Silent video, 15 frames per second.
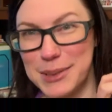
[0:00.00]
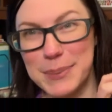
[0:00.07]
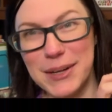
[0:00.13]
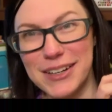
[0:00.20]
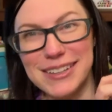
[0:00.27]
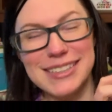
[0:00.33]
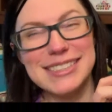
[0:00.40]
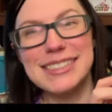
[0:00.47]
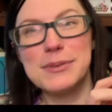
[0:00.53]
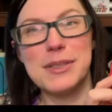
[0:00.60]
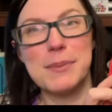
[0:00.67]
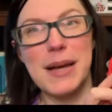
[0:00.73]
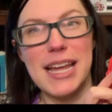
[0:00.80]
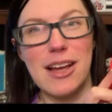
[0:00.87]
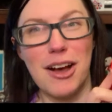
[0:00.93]
parks with
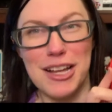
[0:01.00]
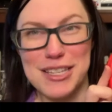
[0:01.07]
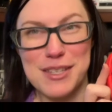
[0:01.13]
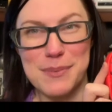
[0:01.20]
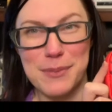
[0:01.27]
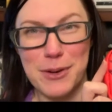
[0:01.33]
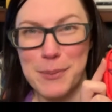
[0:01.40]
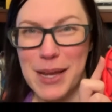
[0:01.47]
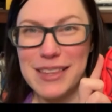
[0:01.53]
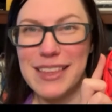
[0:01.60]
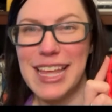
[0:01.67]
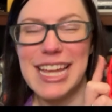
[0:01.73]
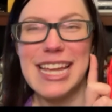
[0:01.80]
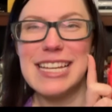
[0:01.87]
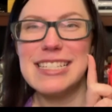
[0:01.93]
my awesome mermaid
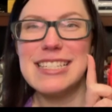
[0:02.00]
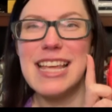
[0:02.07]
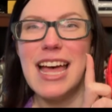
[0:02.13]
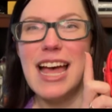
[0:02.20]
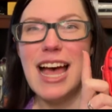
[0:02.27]
leggings.